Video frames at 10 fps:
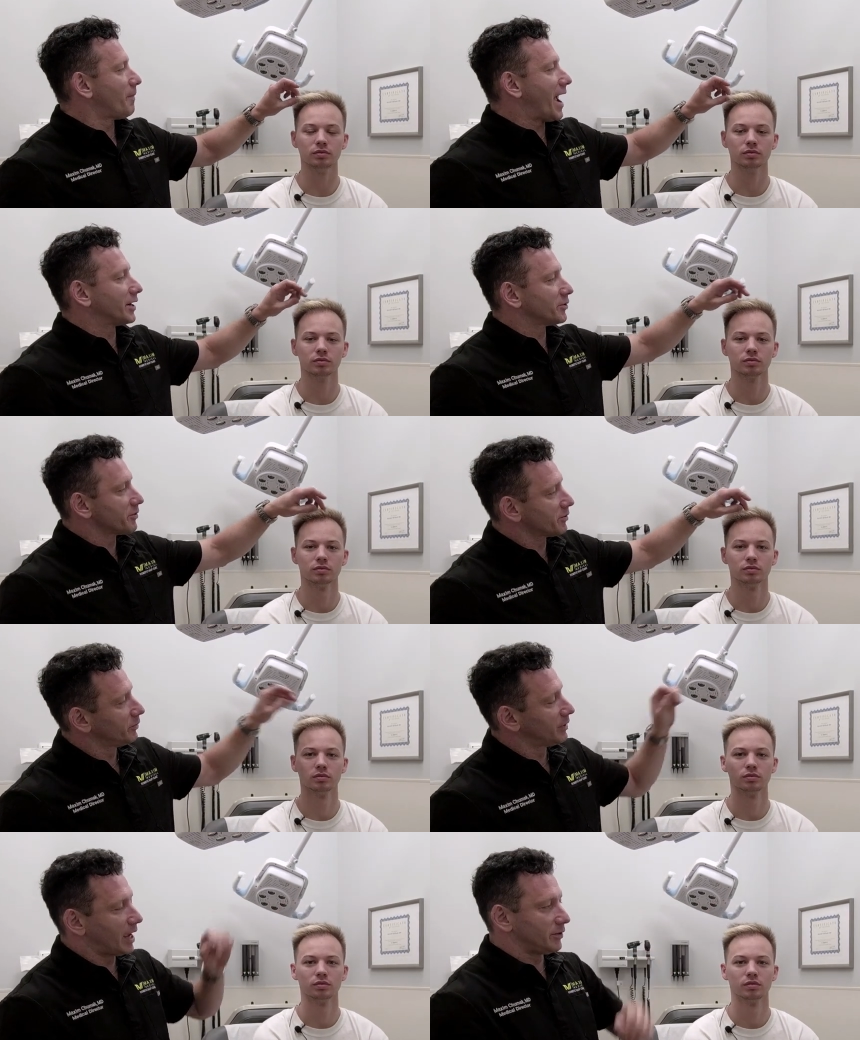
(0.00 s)
Speaker 1: macro
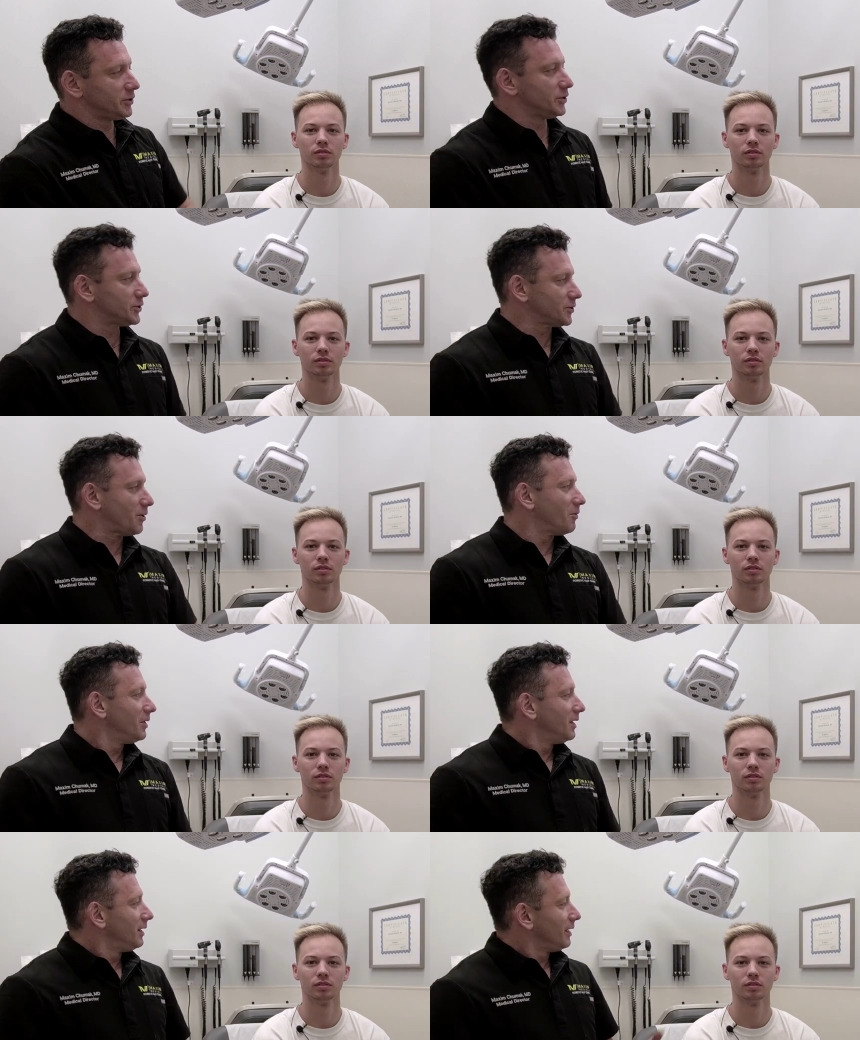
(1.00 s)
irregularities. So
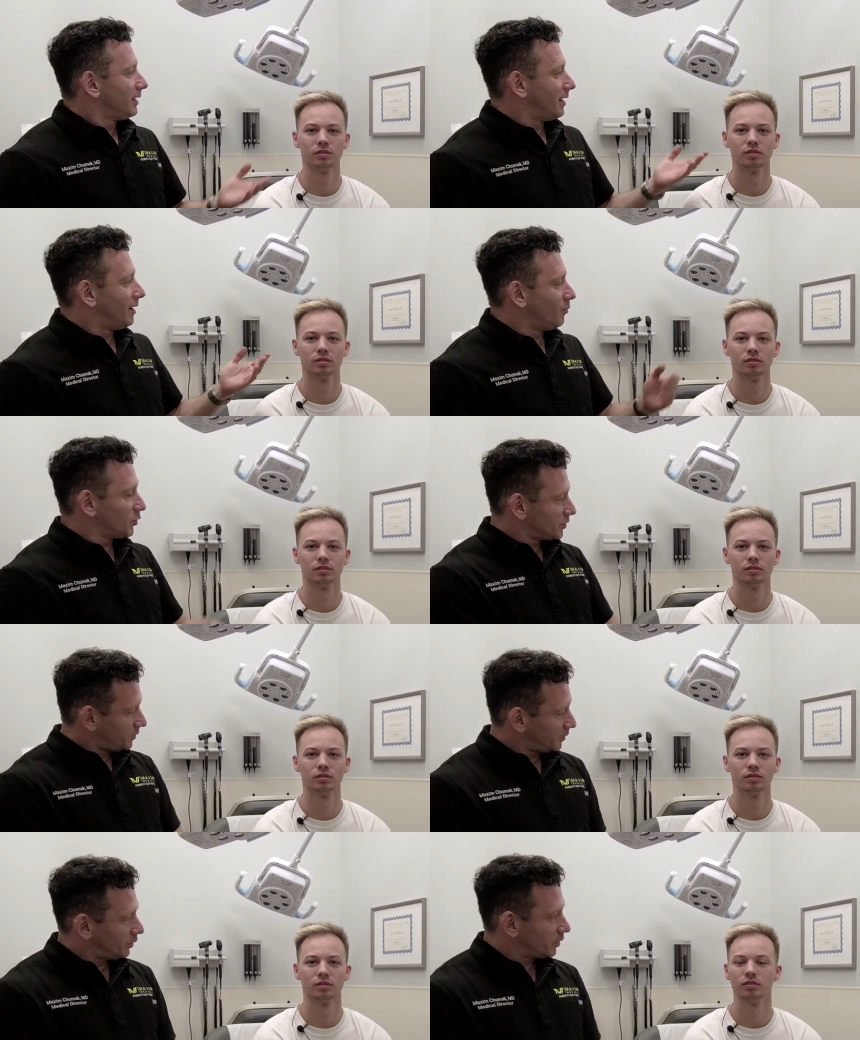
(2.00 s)
uh, most of
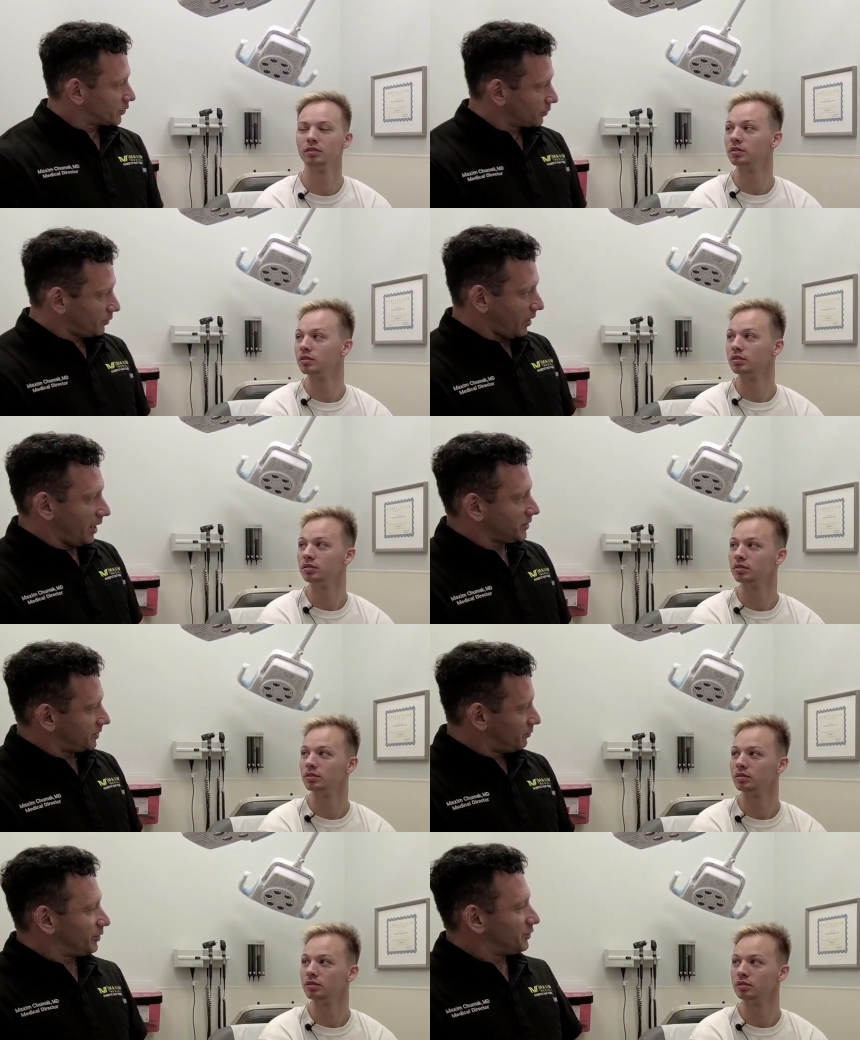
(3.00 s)
the people are
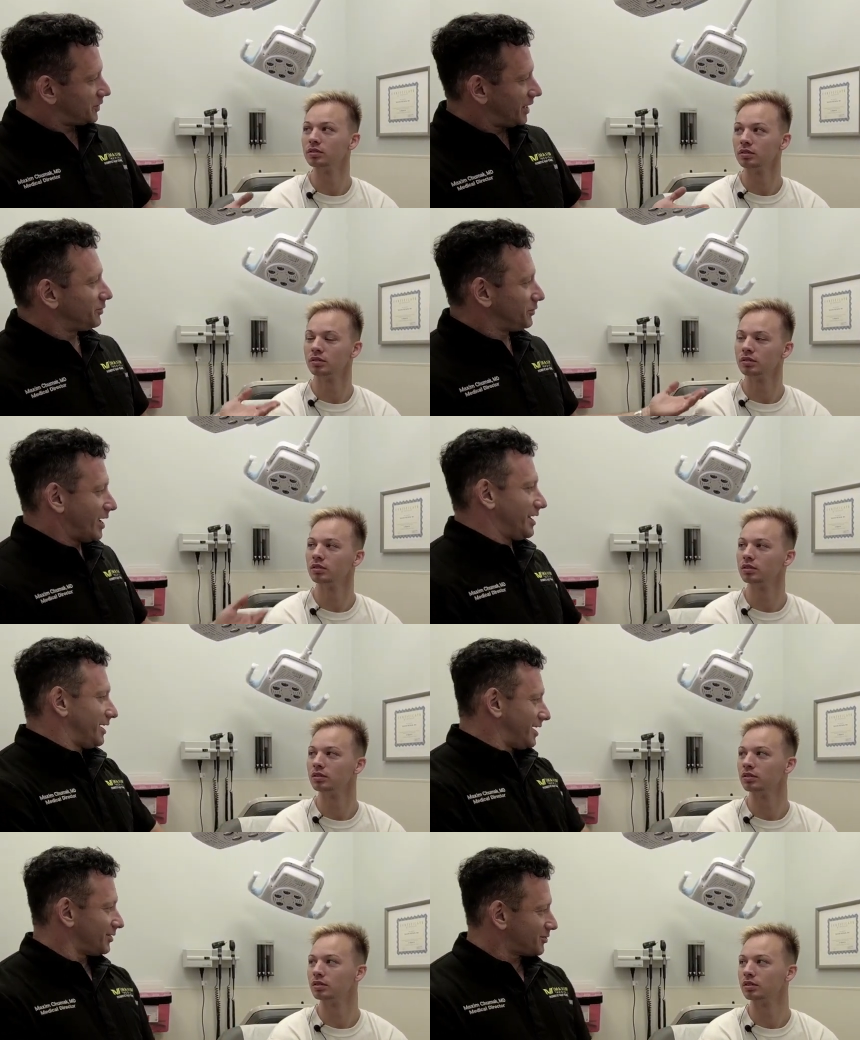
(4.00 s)
surprised when you say that you had a
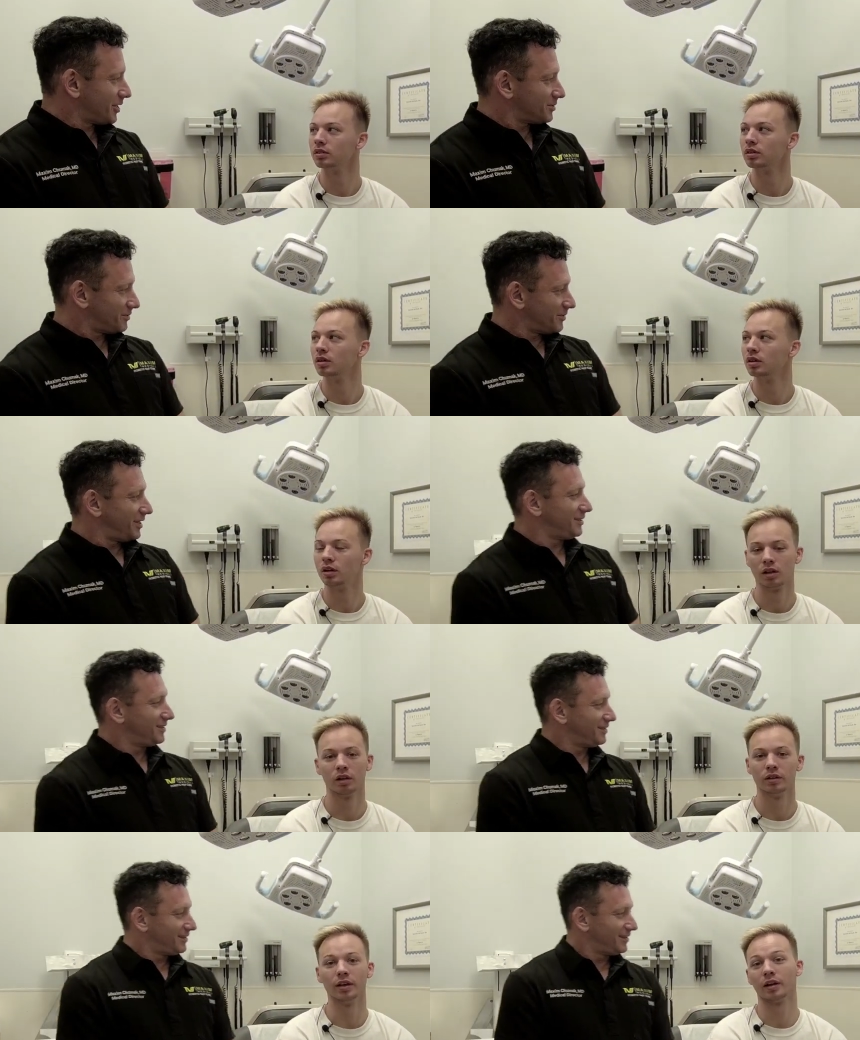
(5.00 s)
hair transplant, right?
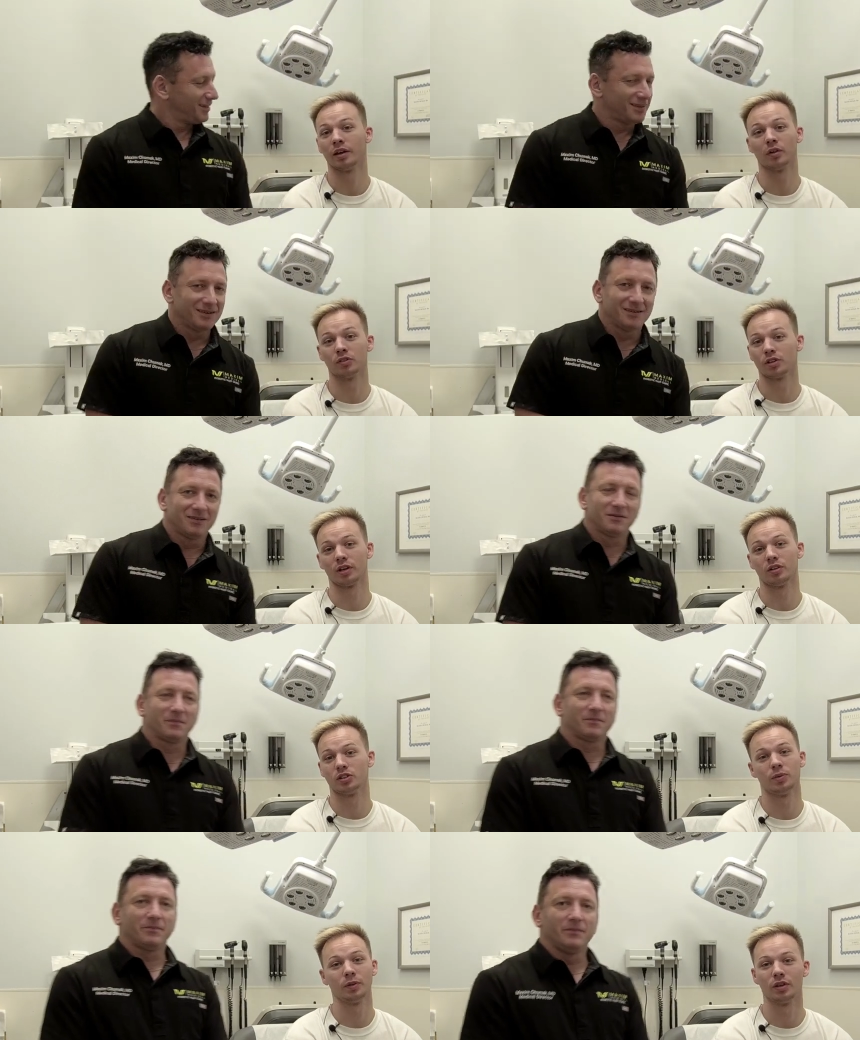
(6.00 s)
Speaker 2: Yeah, yeah. I was at the
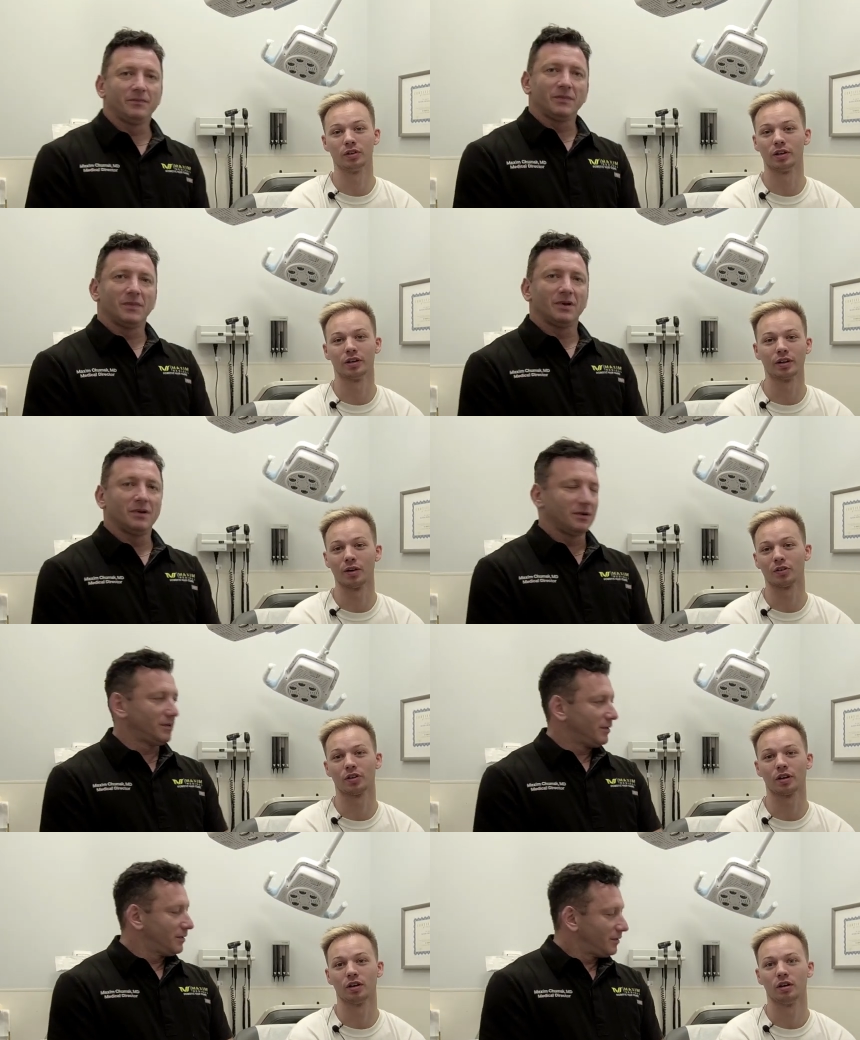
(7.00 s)
gym the other day, and a guy was
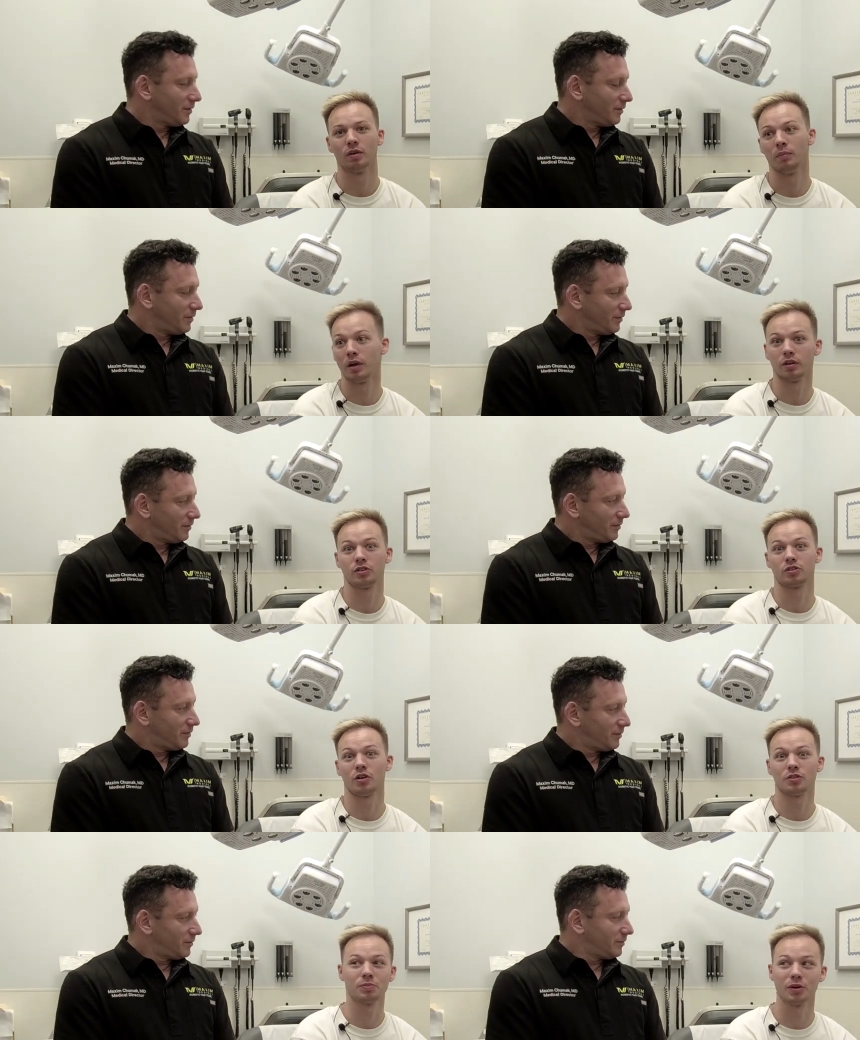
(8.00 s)
like, "Man, it's
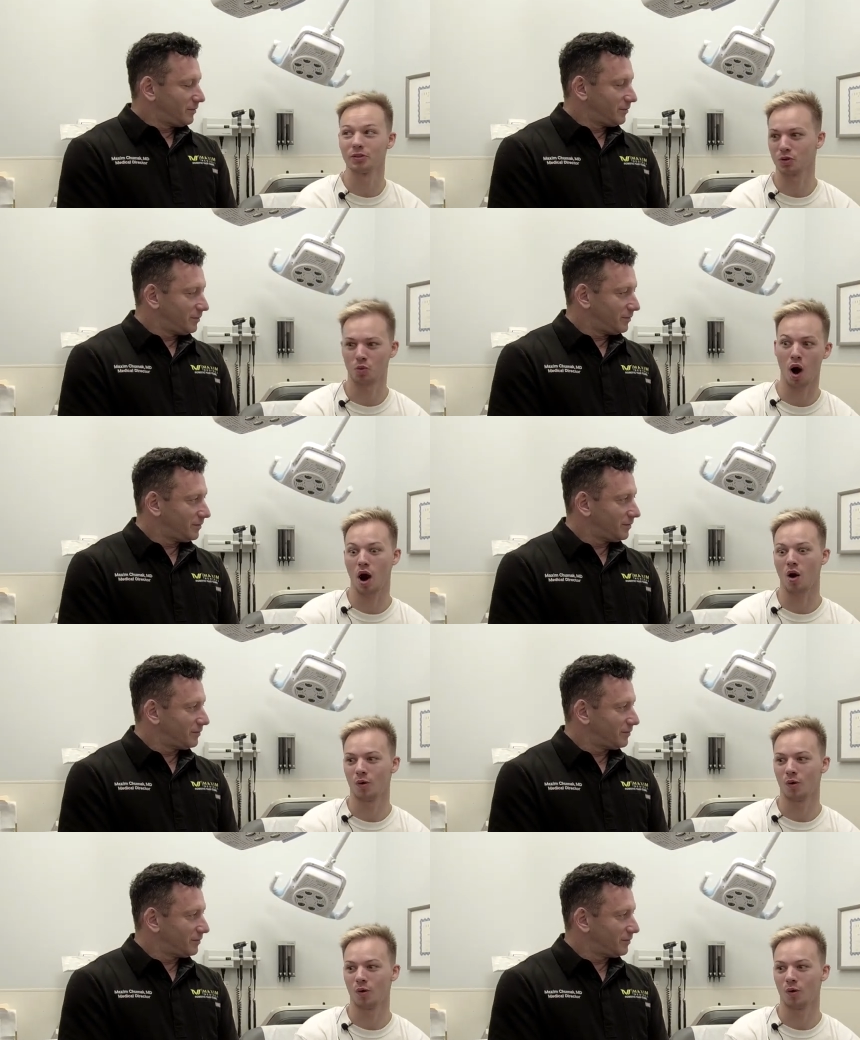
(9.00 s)
transplant." He's like, "Wow."